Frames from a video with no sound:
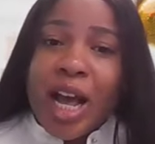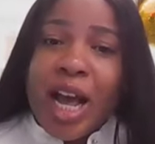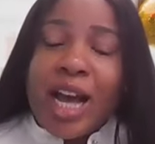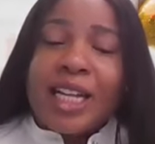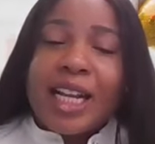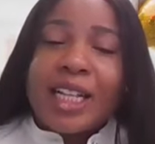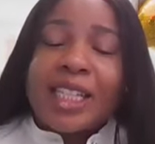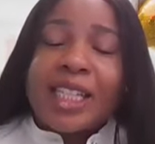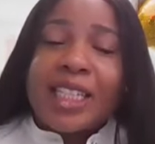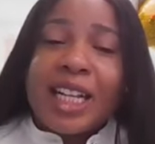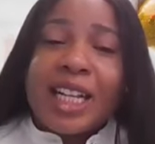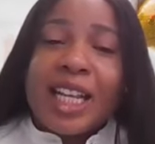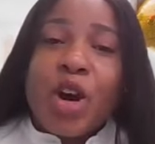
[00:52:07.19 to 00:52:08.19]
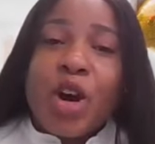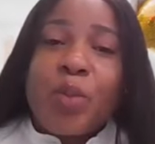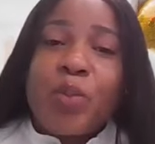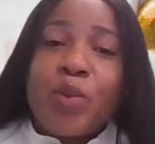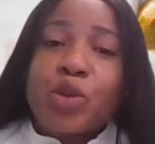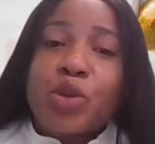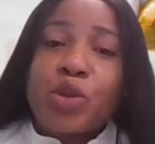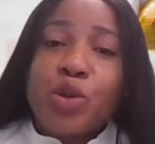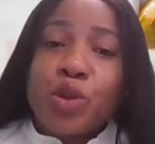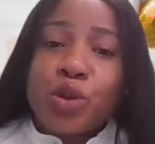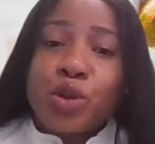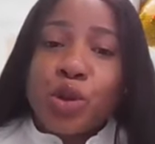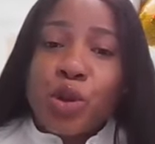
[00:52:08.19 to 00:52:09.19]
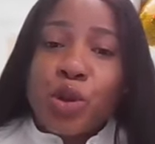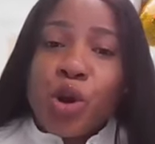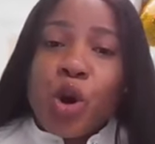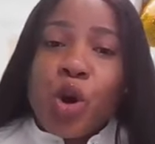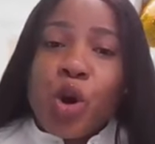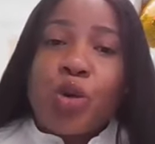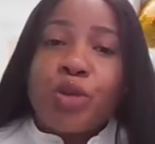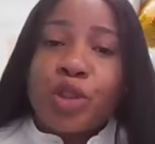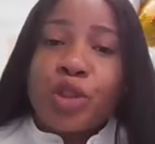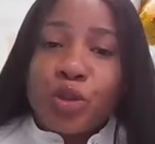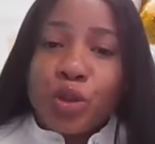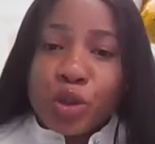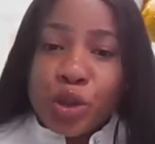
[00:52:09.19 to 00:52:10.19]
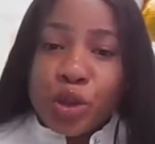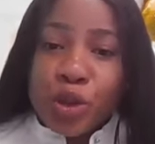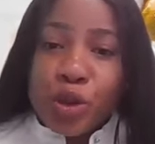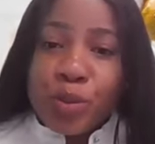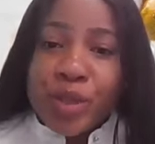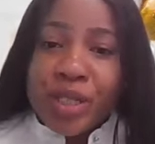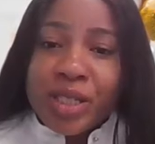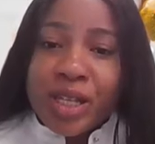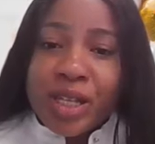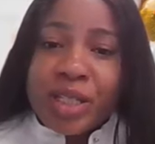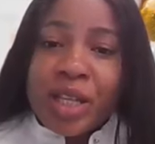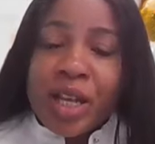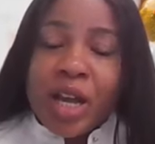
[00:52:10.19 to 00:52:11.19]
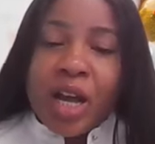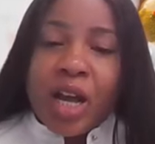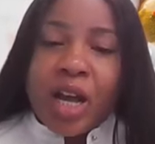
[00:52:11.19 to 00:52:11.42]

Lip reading: and essentially help you structure or restructure your business